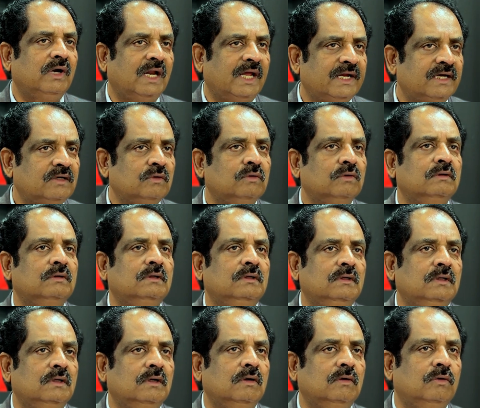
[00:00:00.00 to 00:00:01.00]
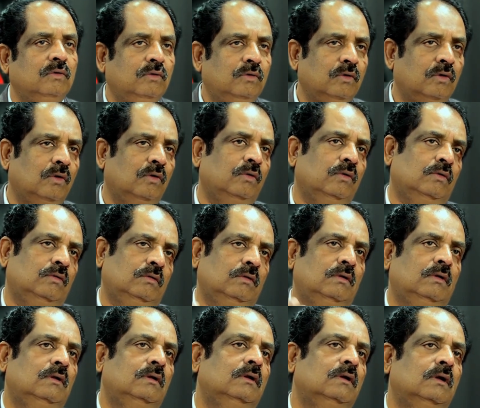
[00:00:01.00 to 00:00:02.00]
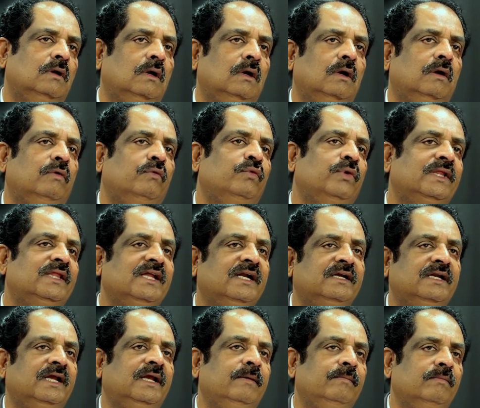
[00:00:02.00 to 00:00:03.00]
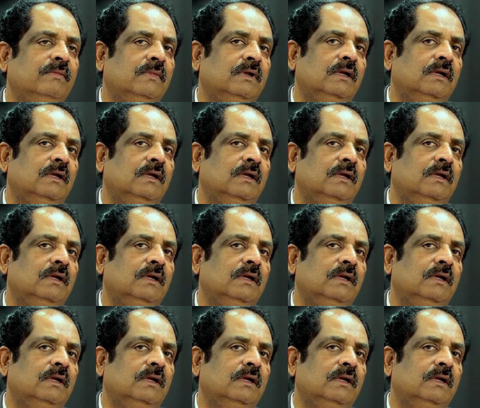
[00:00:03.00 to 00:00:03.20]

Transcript: like to grow with the team